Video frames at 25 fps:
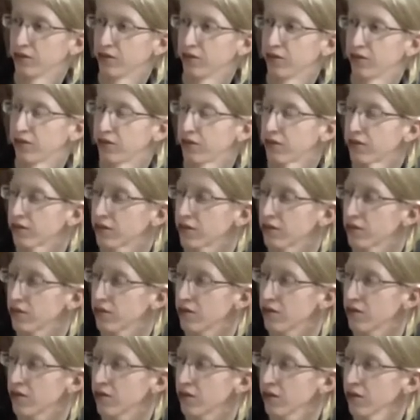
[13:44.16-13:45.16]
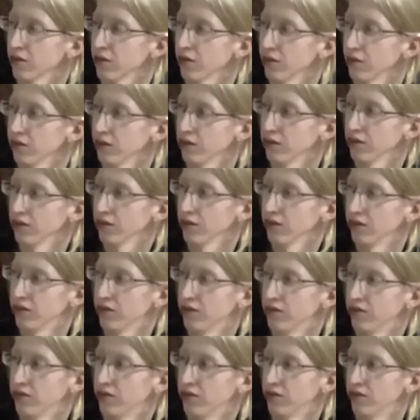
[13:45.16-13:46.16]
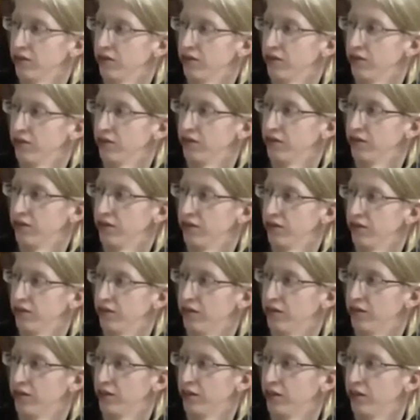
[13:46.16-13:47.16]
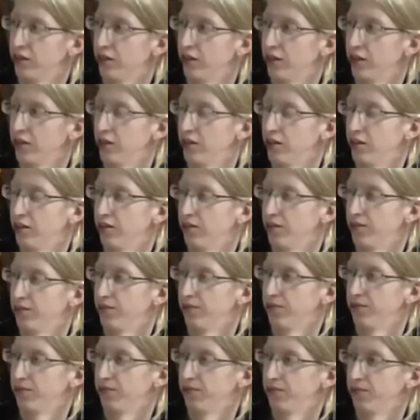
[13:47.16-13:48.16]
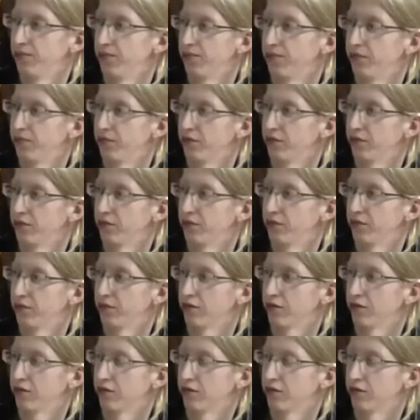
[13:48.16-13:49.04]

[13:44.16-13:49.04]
(silent)